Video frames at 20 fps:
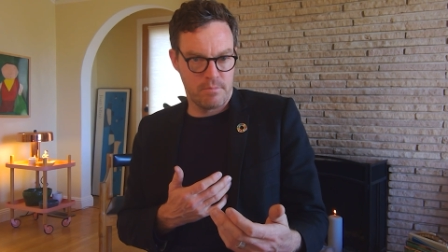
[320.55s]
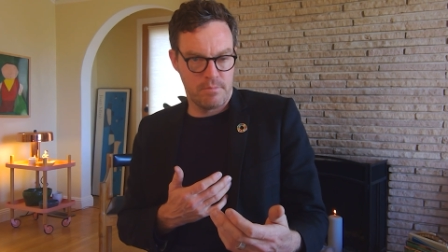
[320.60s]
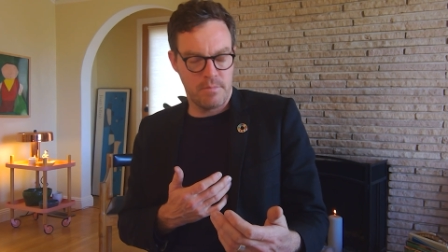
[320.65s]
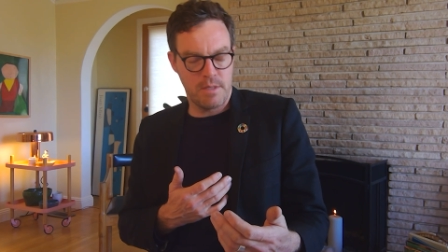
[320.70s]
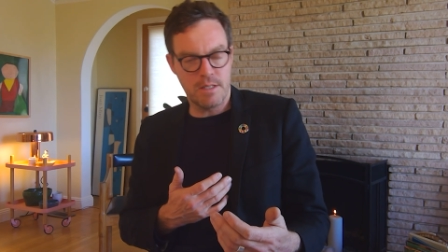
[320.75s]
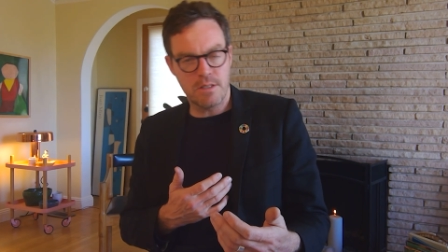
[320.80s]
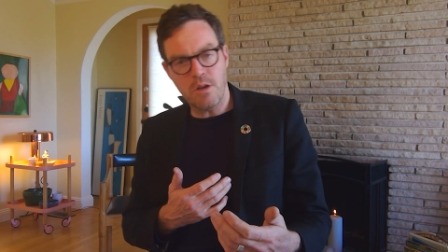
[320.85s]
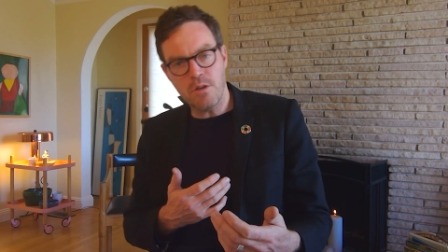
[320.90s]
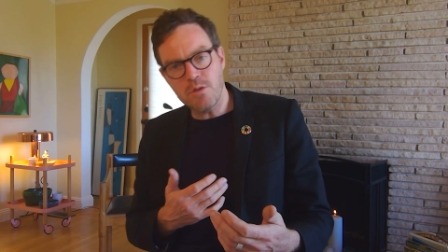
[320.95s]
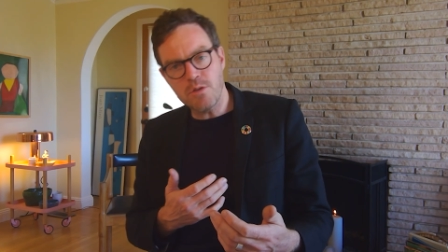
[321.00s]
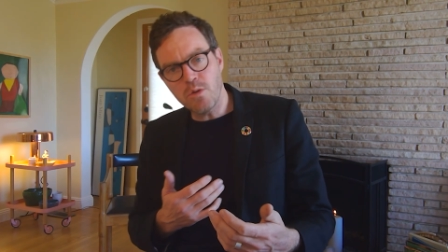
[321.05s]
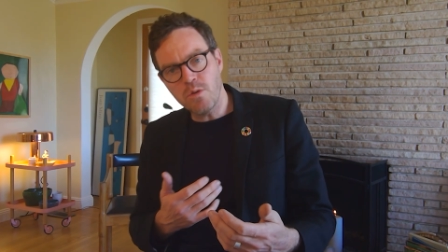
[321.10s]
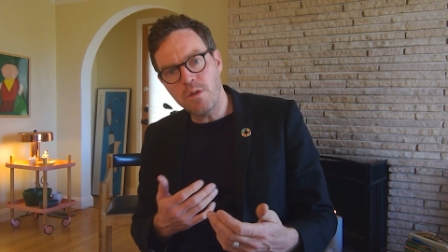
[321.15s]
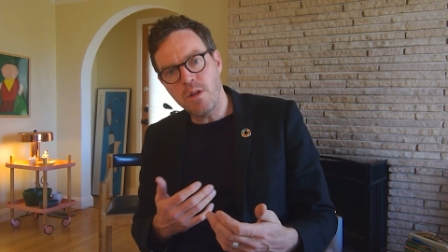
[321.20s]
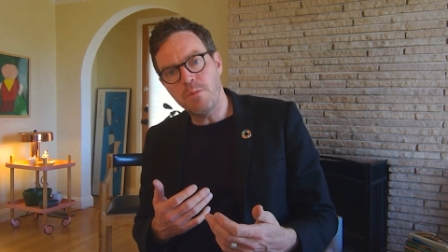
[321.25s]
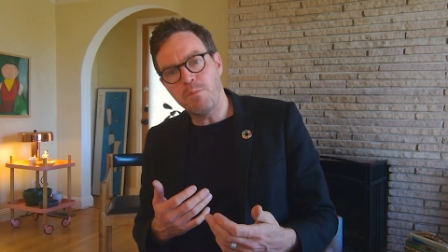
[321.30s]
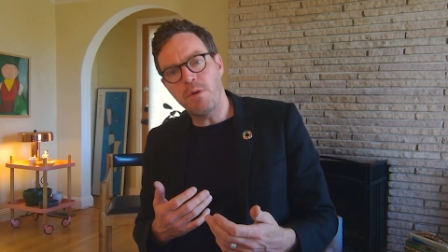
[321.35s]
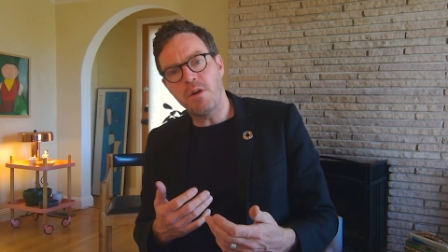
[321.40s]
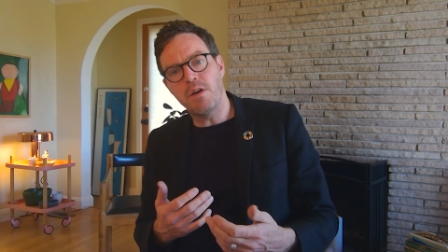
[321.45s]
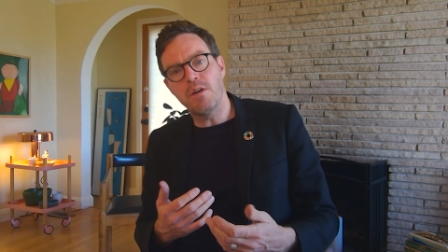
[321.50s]
That's also
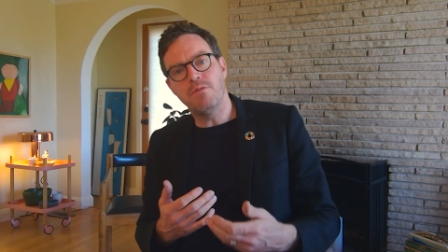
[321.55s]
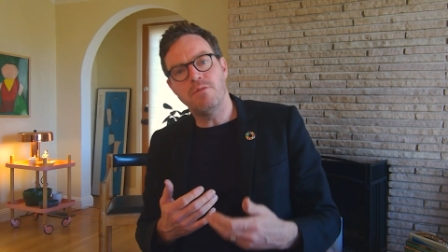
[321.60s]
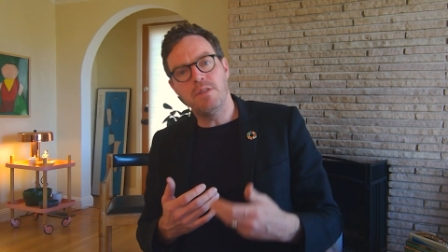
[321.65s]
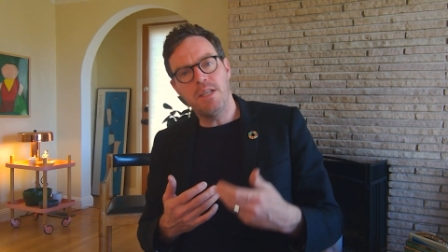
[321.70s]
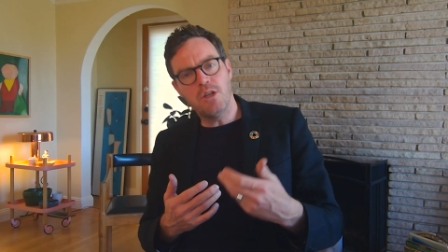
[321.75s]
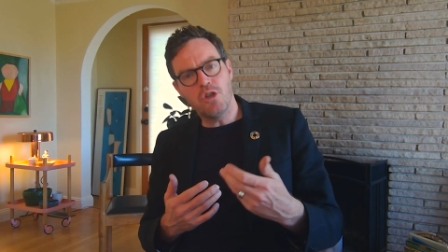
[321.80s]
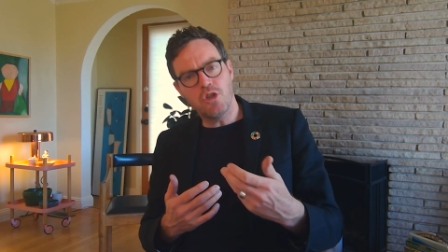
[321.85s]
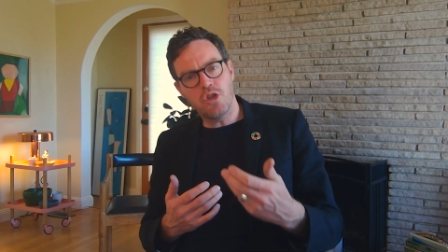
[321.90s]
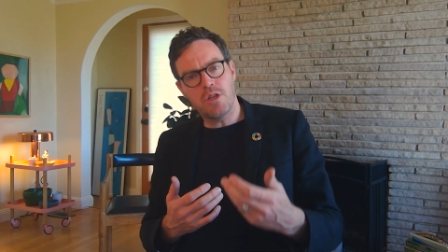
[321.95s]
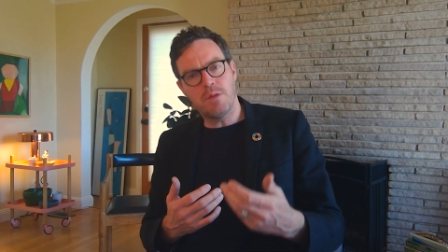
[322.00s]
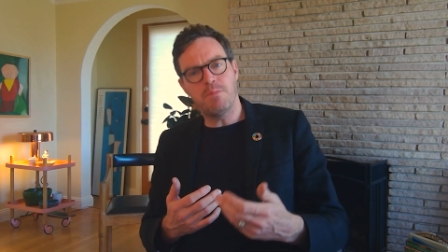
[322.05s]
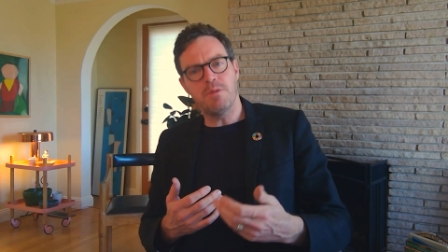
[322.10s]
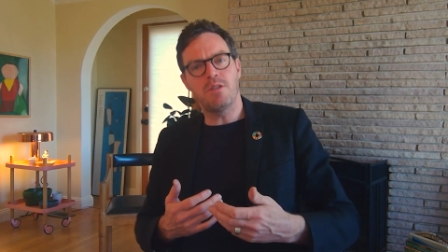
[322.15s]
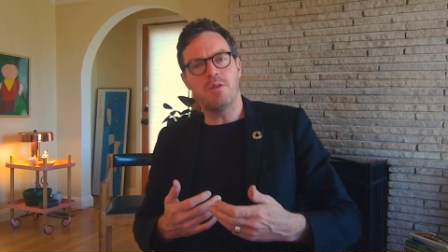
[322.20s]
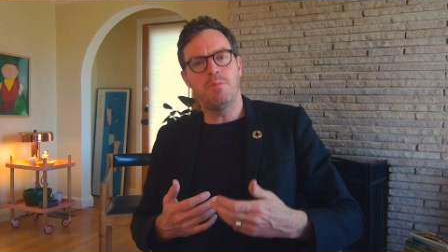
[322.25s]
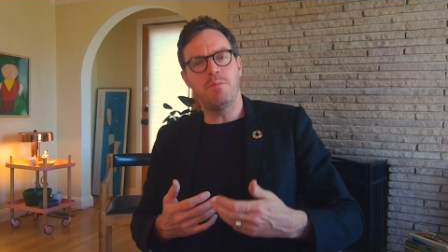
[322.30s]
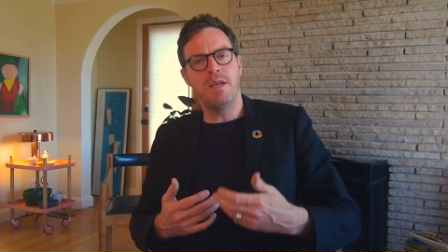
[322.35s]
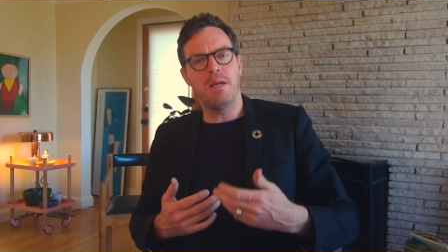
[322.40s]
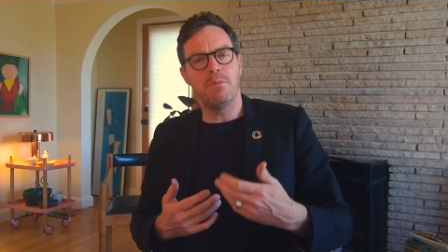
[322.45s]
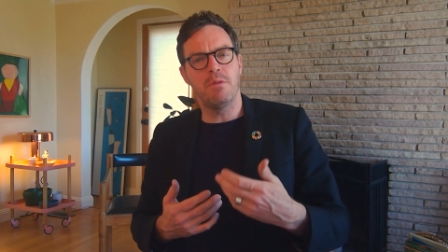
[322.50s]
another part of leadership, is
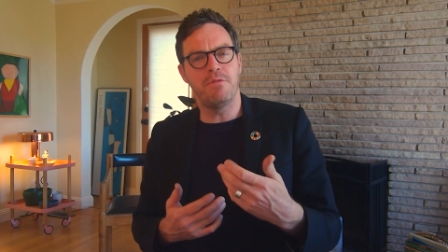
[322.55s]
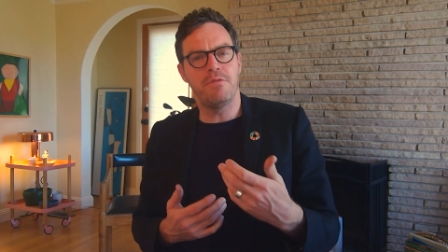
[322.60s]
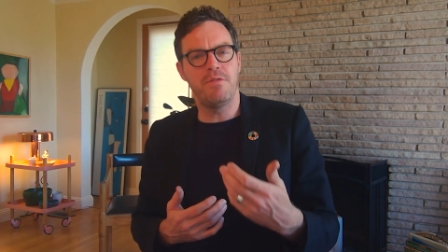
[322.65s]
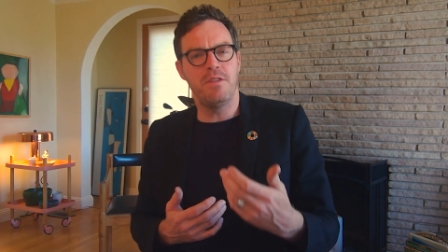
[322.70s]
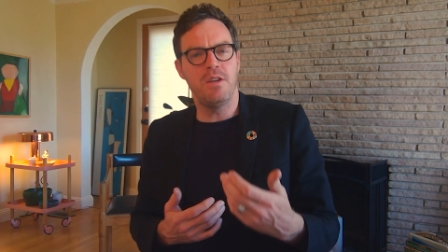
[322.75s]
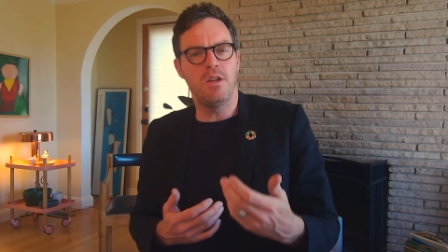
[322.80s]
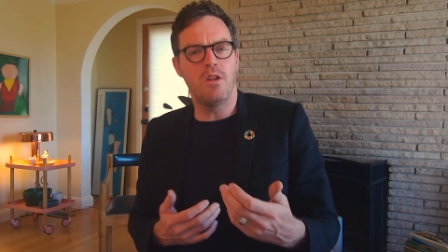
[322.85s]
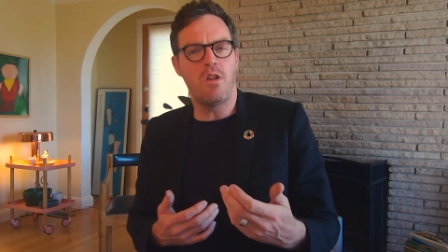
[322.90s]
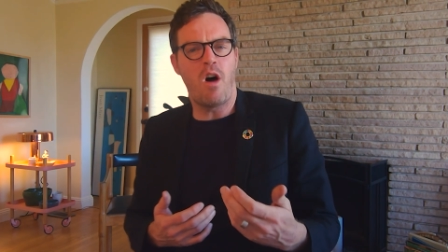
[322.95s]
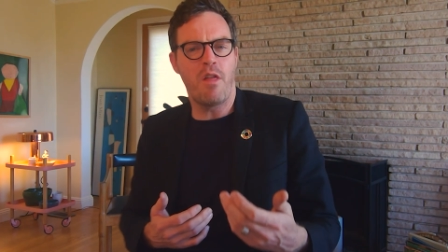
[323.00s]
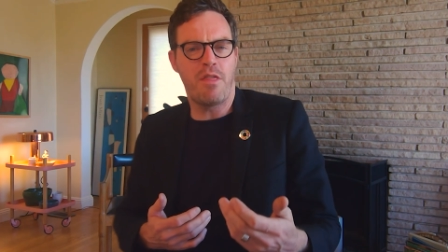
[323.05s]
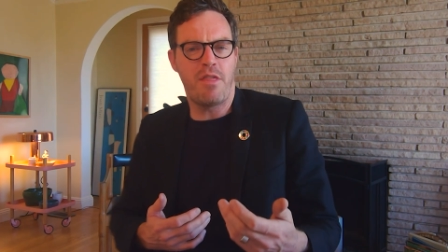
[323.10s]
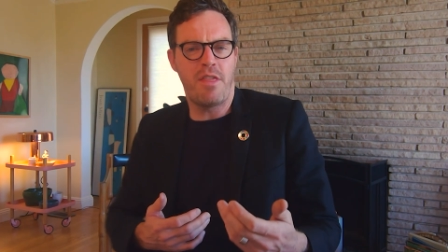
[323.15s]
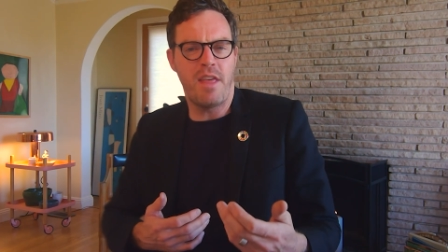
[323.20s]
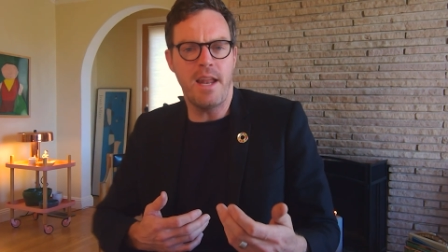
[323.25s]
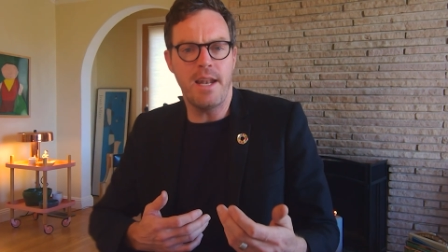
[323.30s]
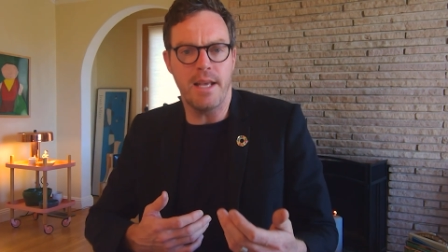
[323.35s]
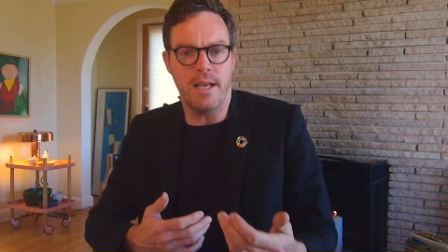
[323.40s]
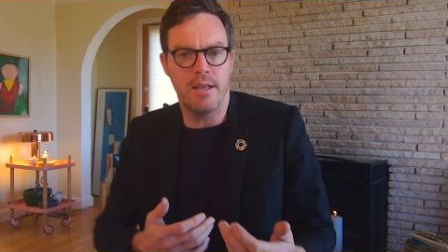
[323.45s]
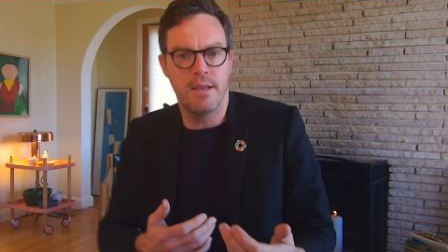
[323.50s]
to be able to feel
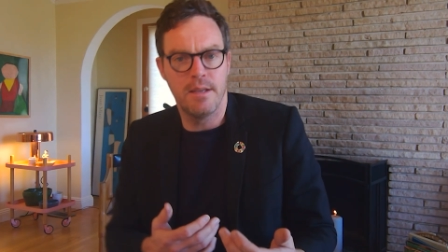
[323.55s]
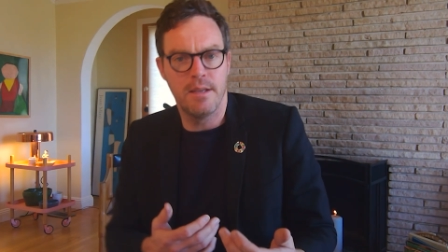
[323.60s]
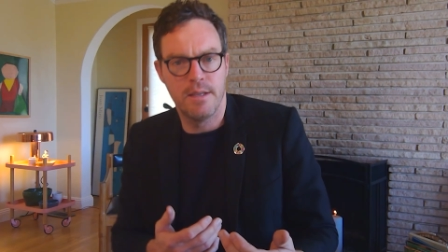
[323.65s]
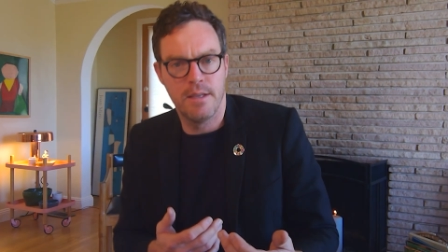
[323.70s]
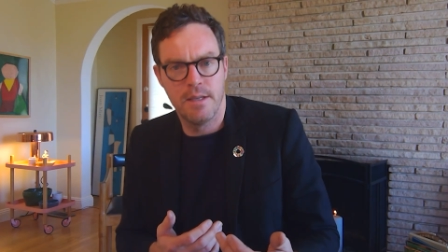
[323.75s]
authentic